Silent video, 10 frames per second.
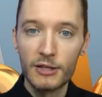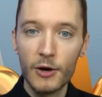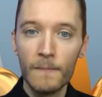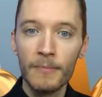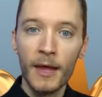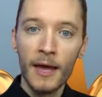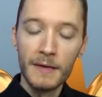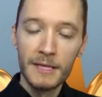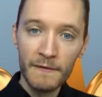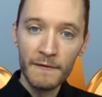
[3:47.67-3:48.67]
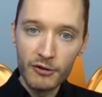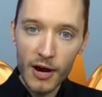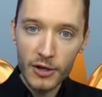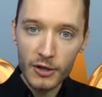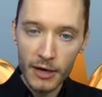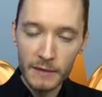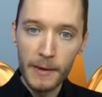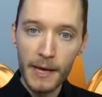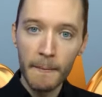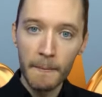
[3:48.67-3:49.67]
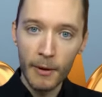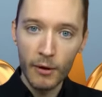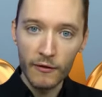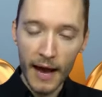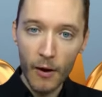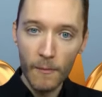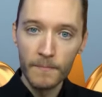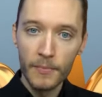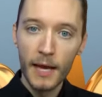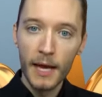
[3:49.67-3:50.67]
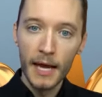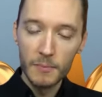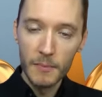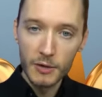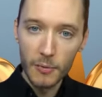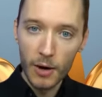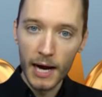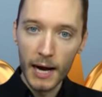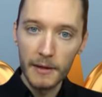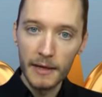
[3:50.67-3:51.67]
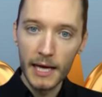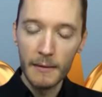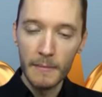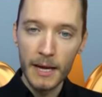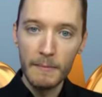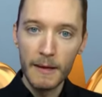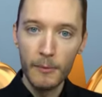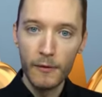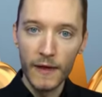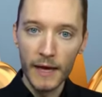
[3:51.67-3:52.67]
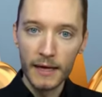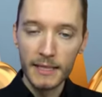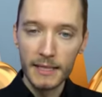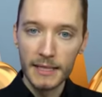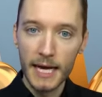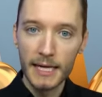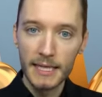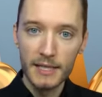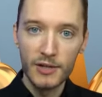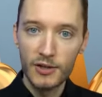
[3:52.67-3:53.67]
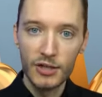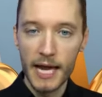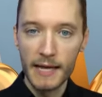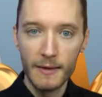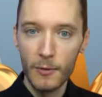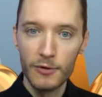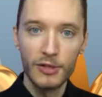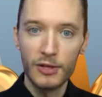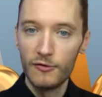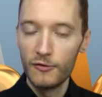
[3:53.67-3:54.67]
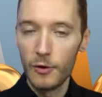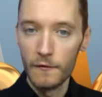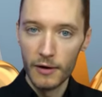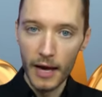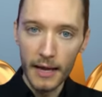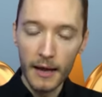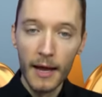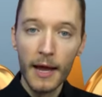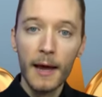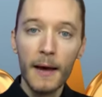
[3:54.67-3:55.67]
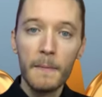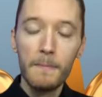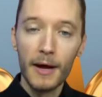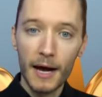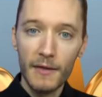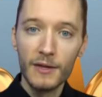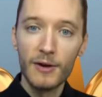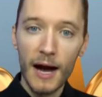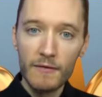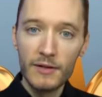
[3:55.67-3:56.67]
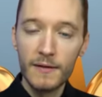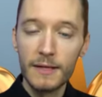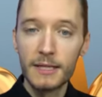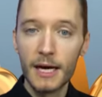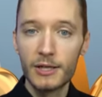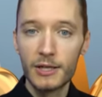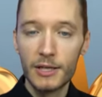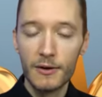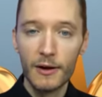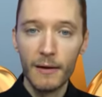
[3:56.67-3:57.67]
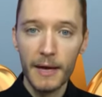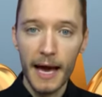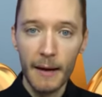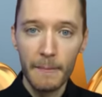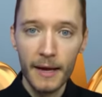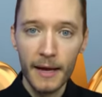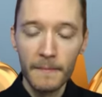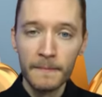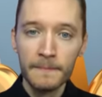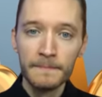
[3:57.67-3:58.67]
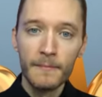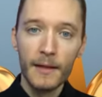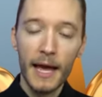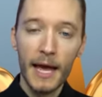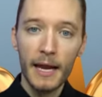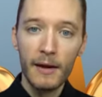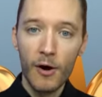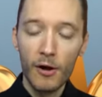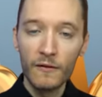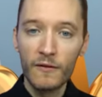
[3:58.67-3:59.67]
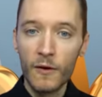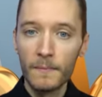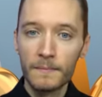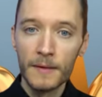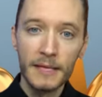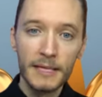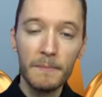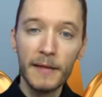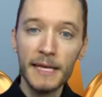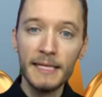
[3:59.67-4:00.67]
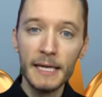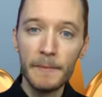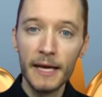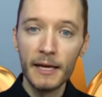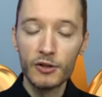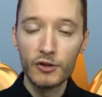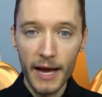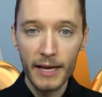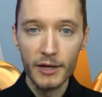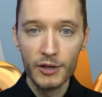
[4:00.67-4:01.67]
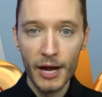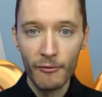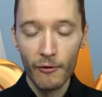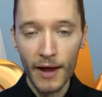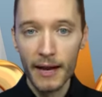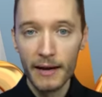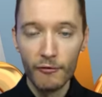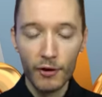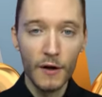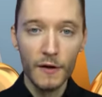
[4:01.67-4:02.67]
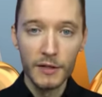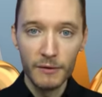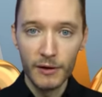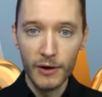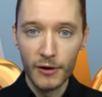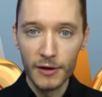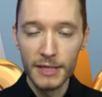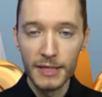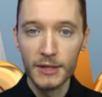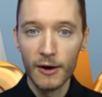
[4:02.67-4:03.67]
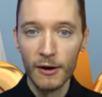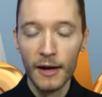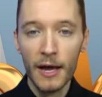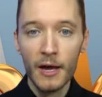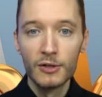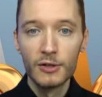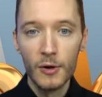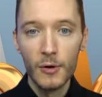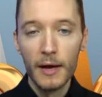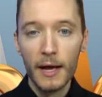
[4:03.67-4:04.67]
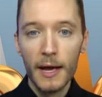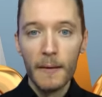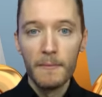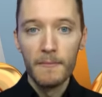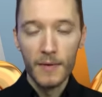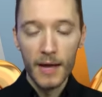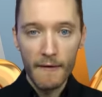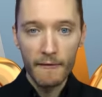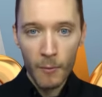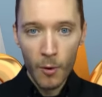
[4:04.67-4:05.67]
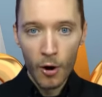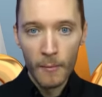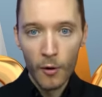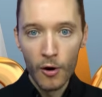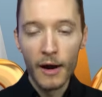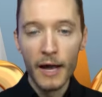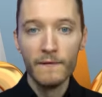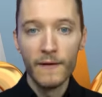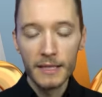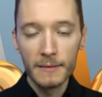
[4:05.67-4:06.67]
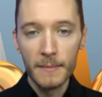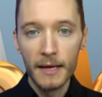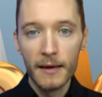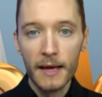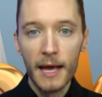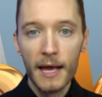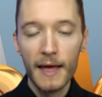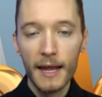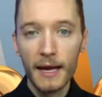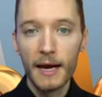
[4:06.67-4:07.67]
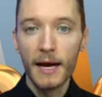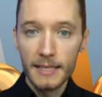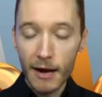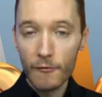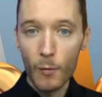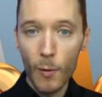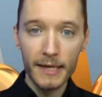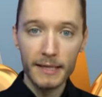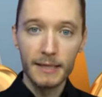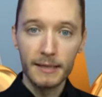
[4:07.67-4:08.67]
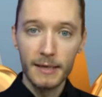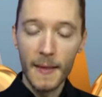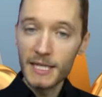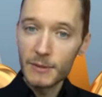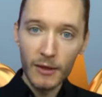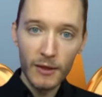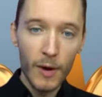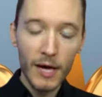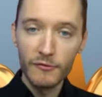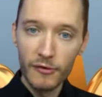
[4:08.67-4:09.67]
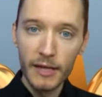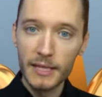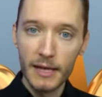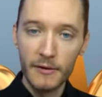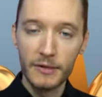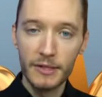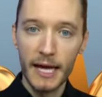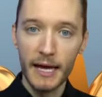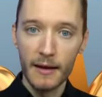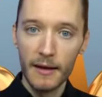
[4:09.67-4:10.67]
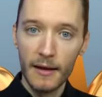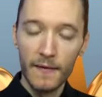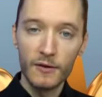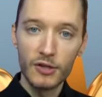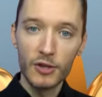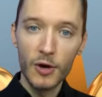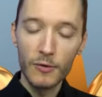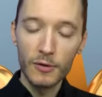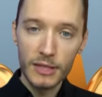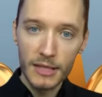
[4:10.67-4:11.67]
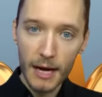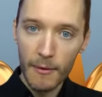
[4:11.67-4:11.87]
So this infrastructure is being built out. It's much more complicated than many people think it is. It's not as easy as just saying that we're just going to do it overnight. But these are obviously the discussions that are going to be happening. And also simply deepening trade in general, not regardless of what the currencies are. So having more and more investment that cuts out the West. And this is what the West really doesn't understand. They're so stuck.